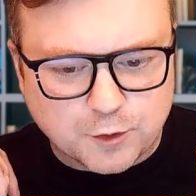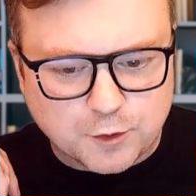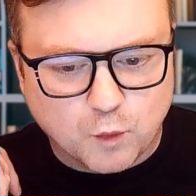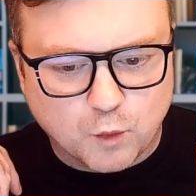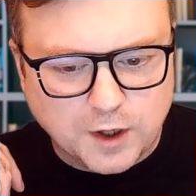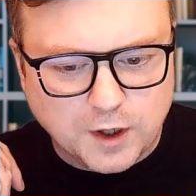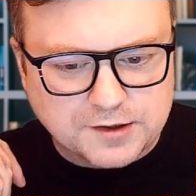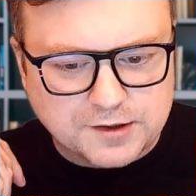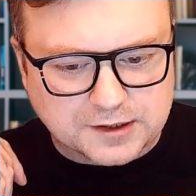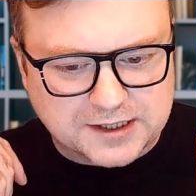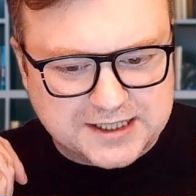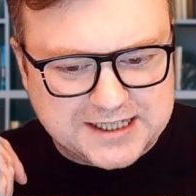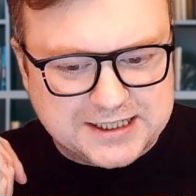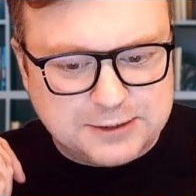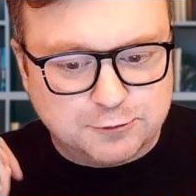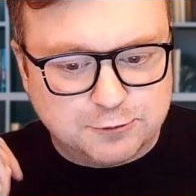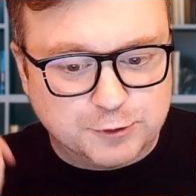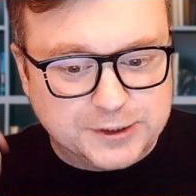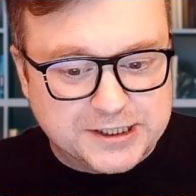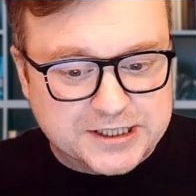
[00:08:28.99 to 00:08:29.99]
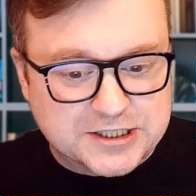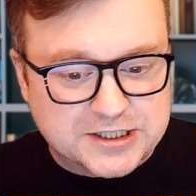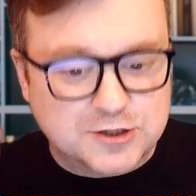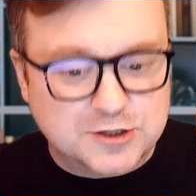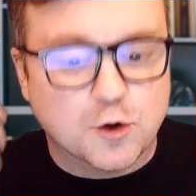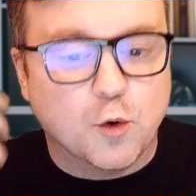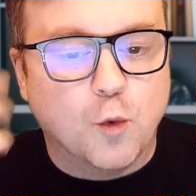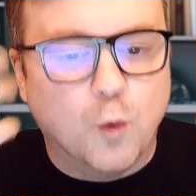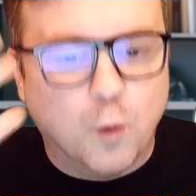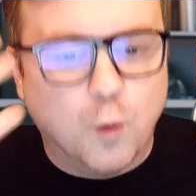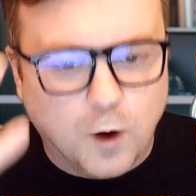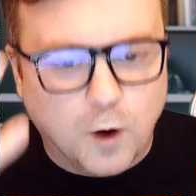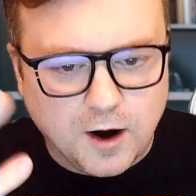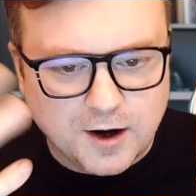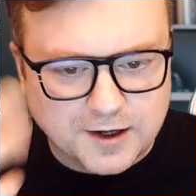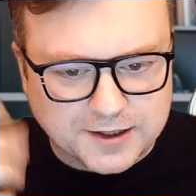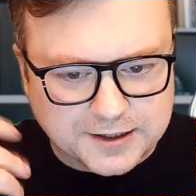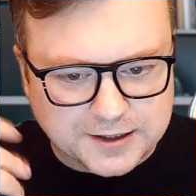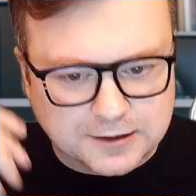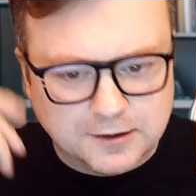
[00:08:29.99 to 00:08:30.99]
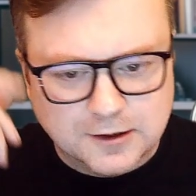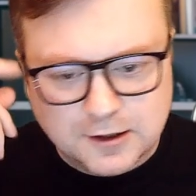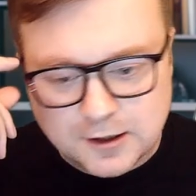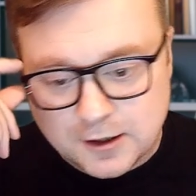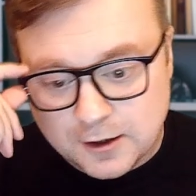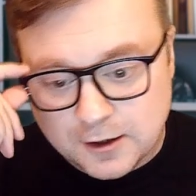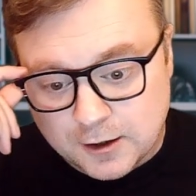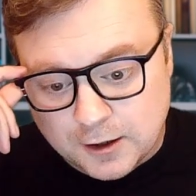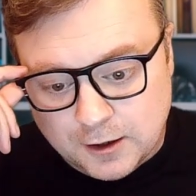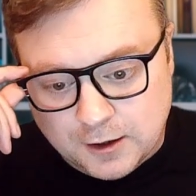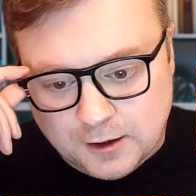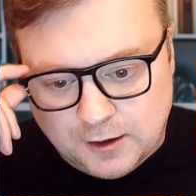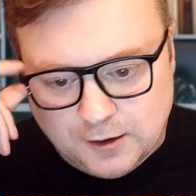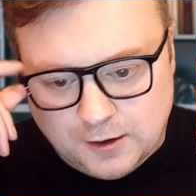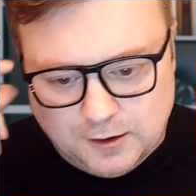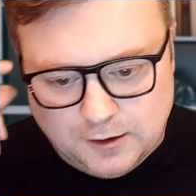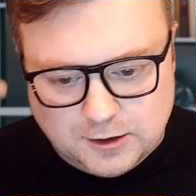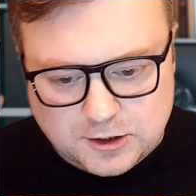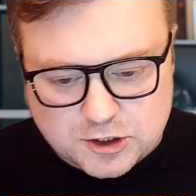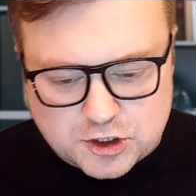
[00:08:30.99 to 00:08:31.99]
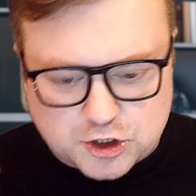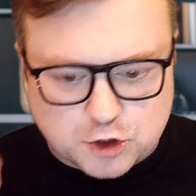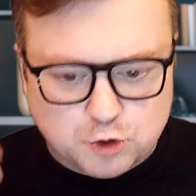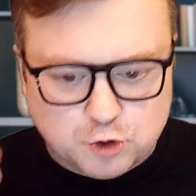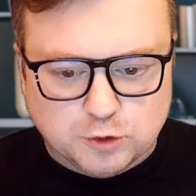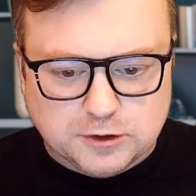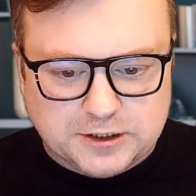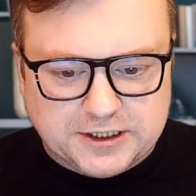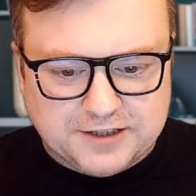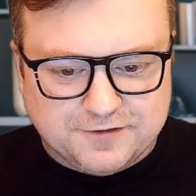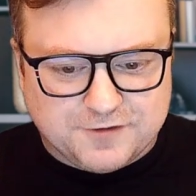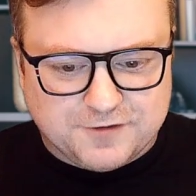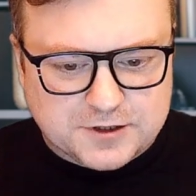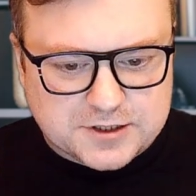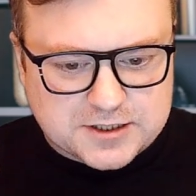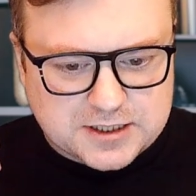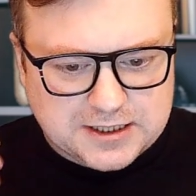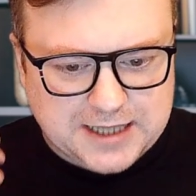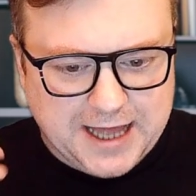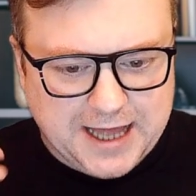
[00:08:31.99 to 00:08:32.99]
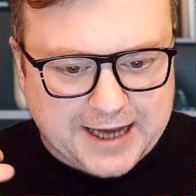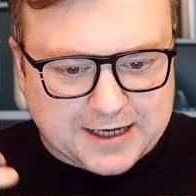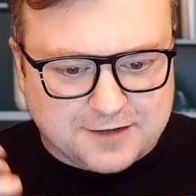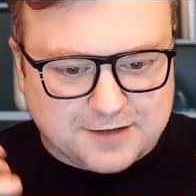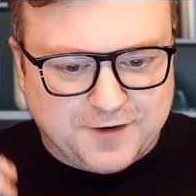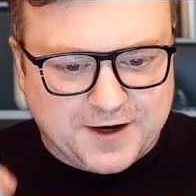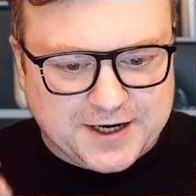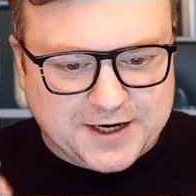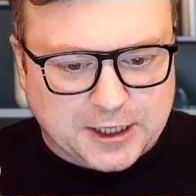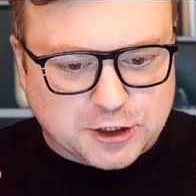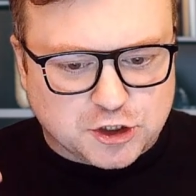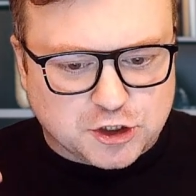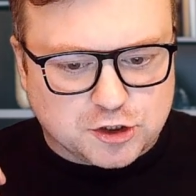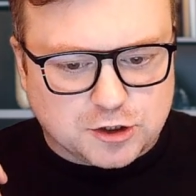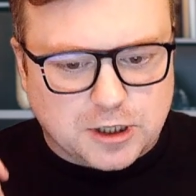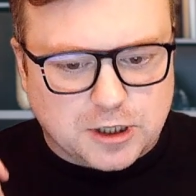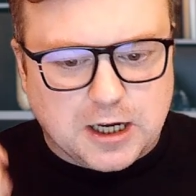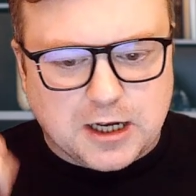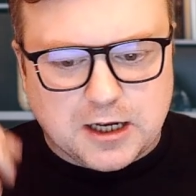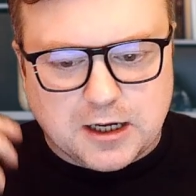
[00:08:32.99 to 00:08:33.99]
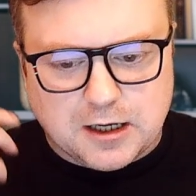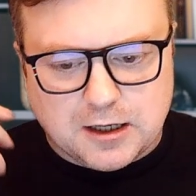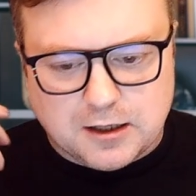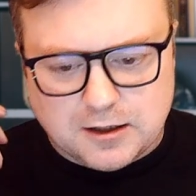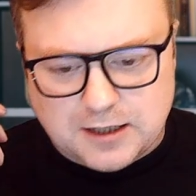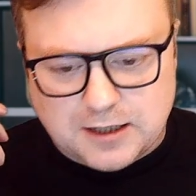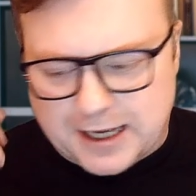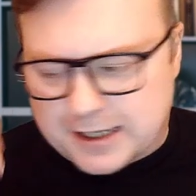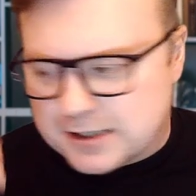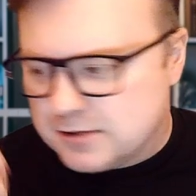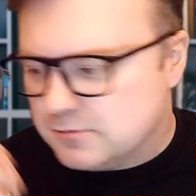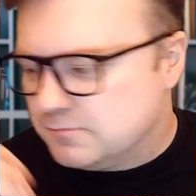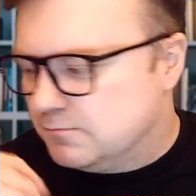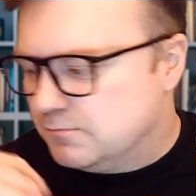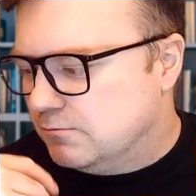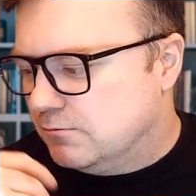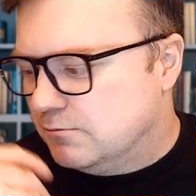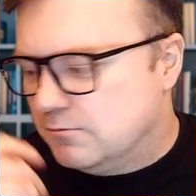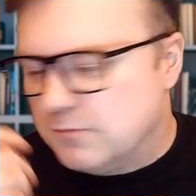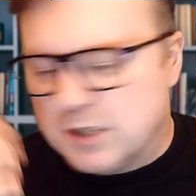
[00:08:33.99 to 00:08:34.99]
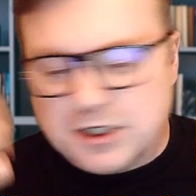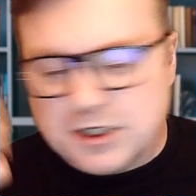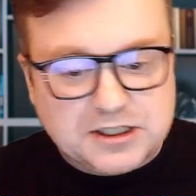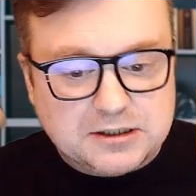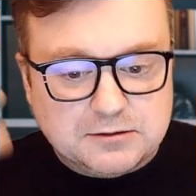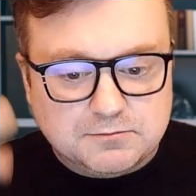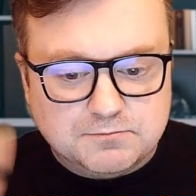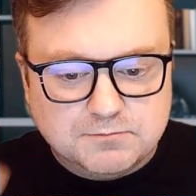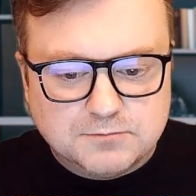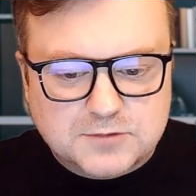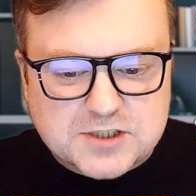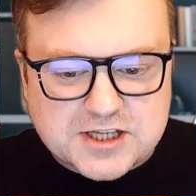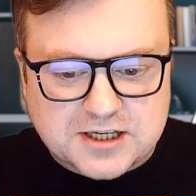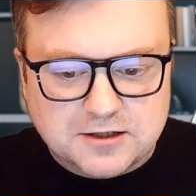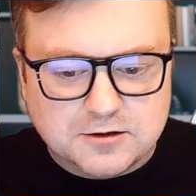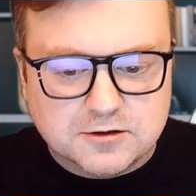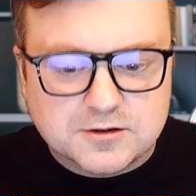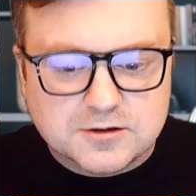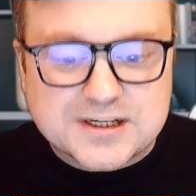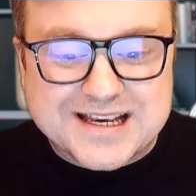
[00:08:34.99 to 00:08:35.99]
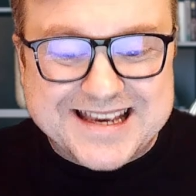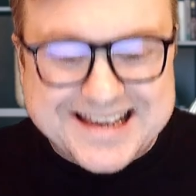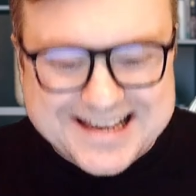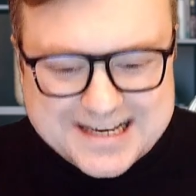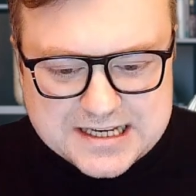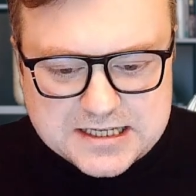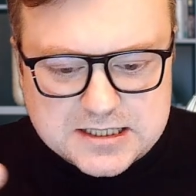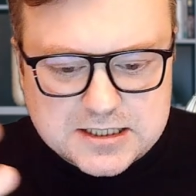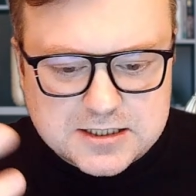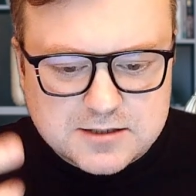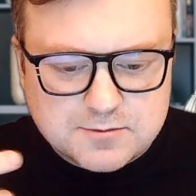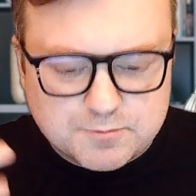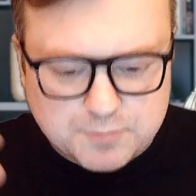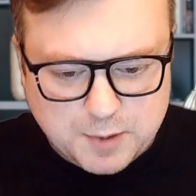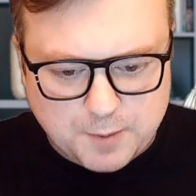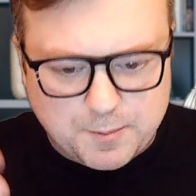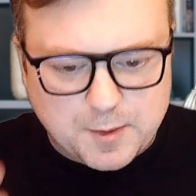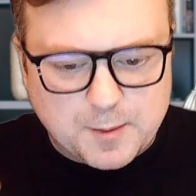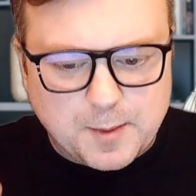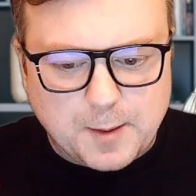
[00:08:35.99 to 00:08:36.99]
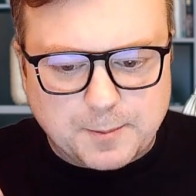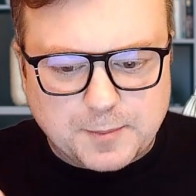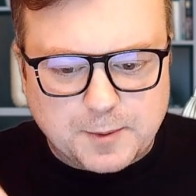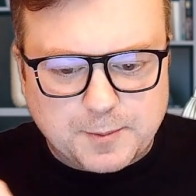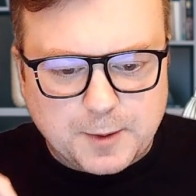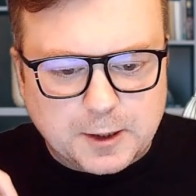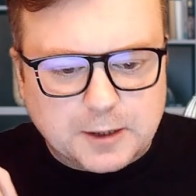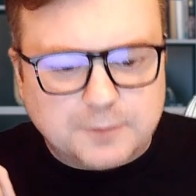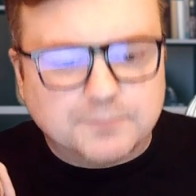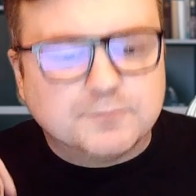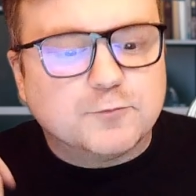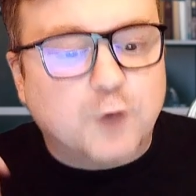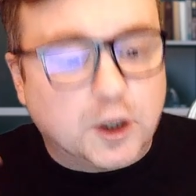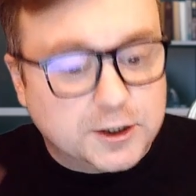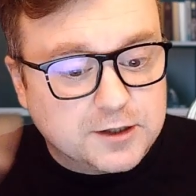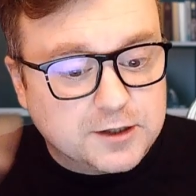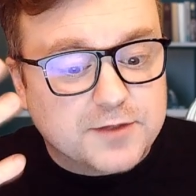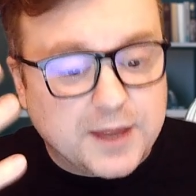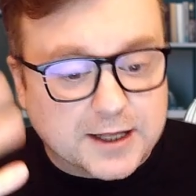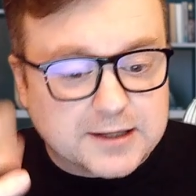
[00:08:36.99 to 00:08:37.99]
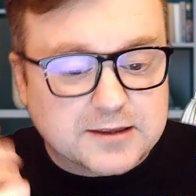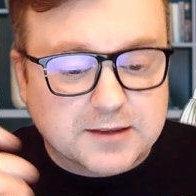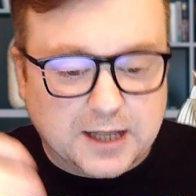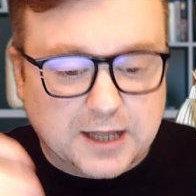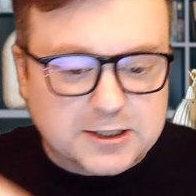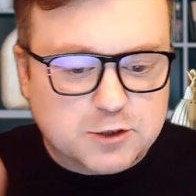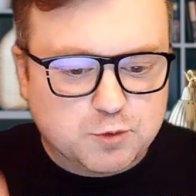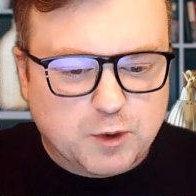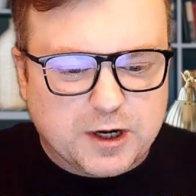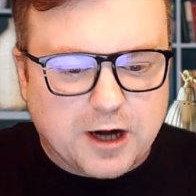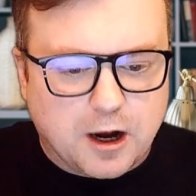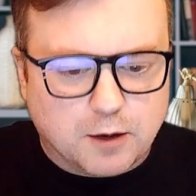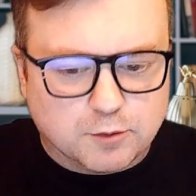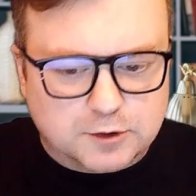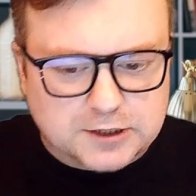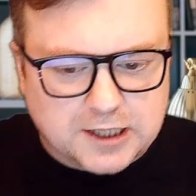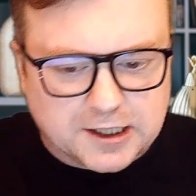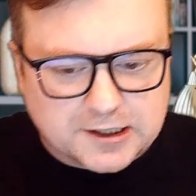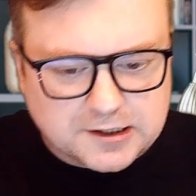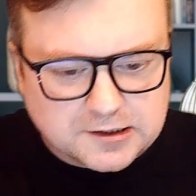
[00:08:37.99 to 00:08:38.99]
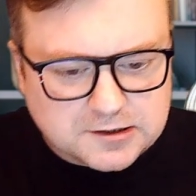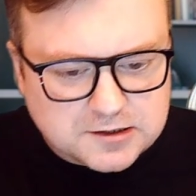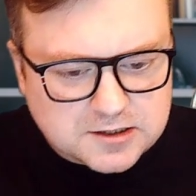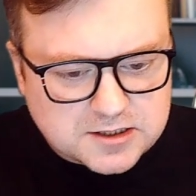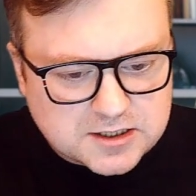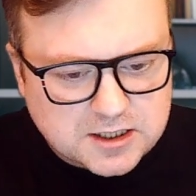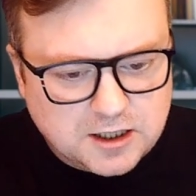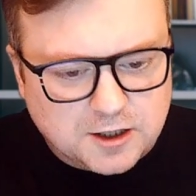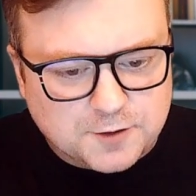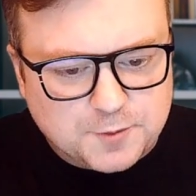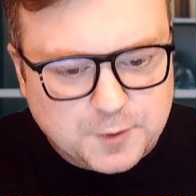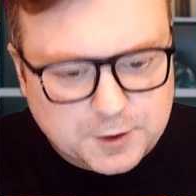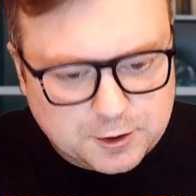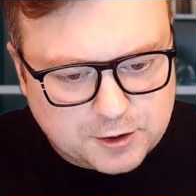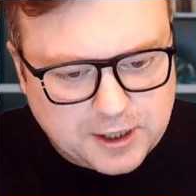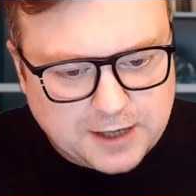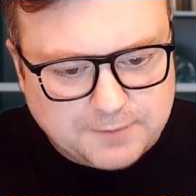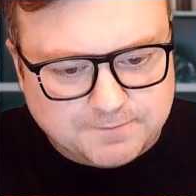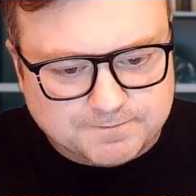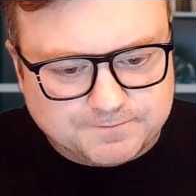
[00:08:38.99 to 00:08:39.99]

One key reason why school leavers lack money skills is right. That's where I would like it to start. But okay.